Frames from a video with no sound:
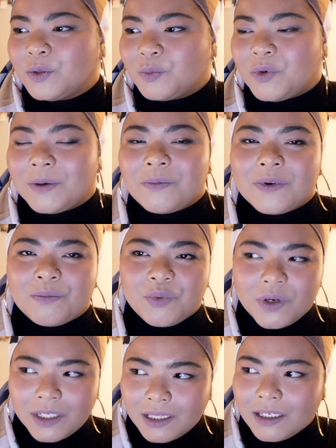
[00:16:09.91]
Two
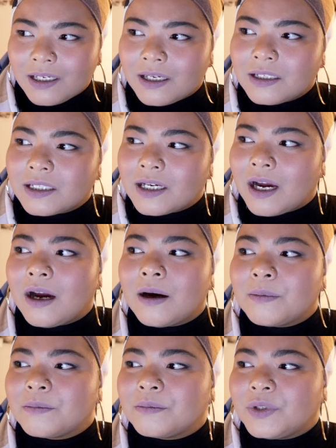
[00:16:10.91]
breathing kind of
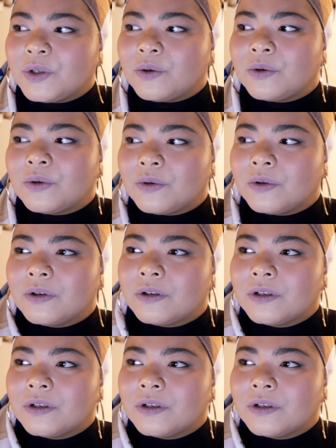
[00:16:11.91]
calm your